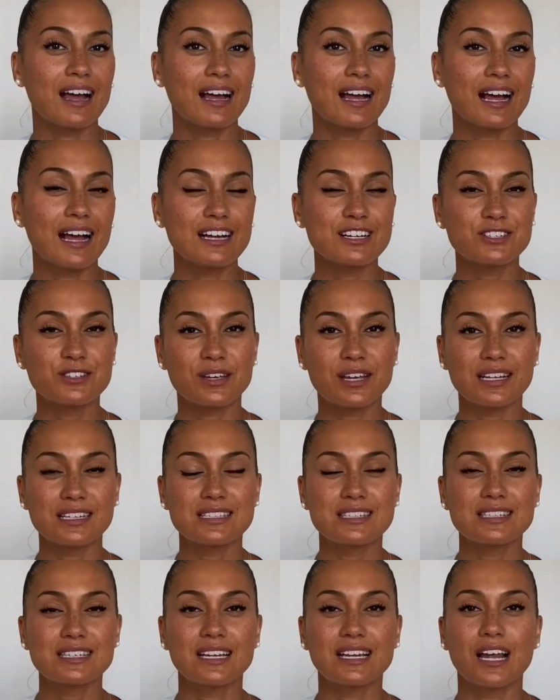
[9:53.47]
as you can
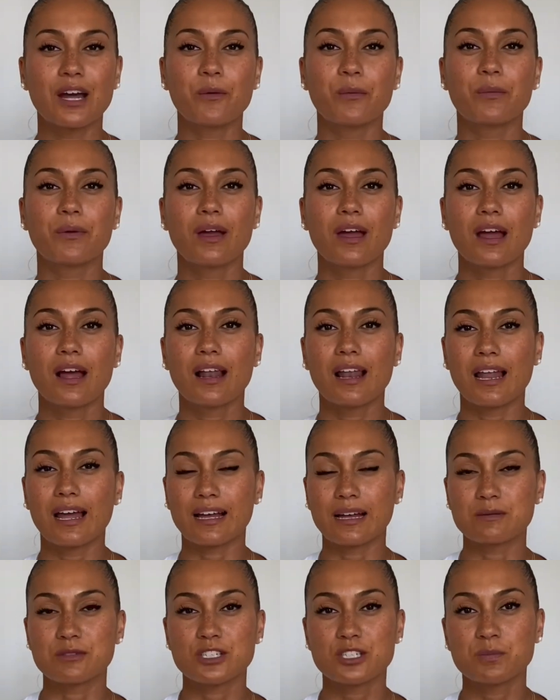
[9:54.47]
see, like
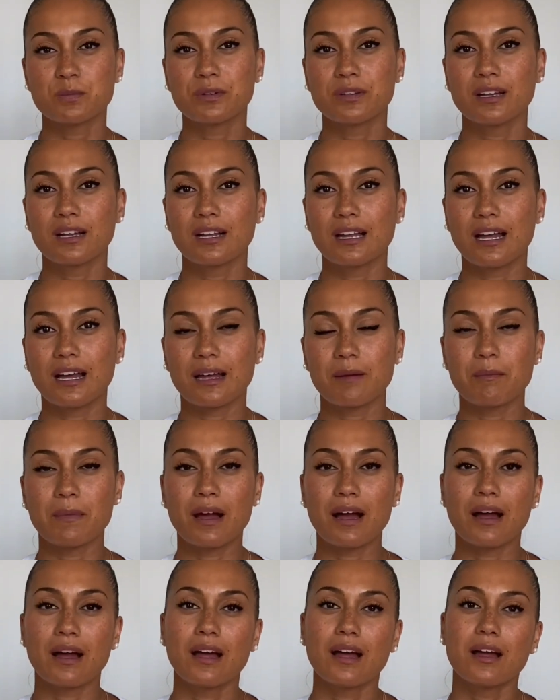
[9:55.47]
I'm just putting like
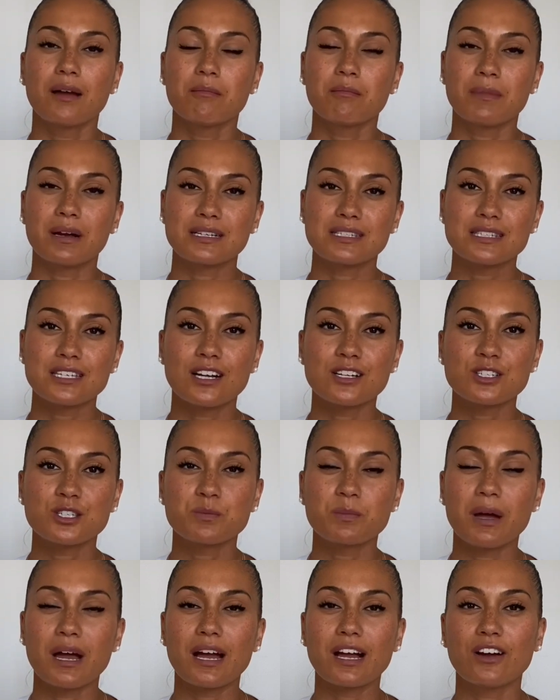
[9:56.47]
my son's
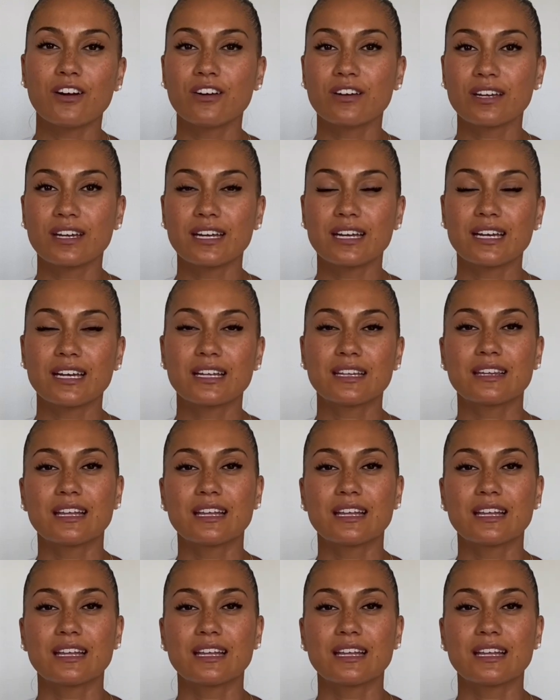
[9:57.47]
bag on it,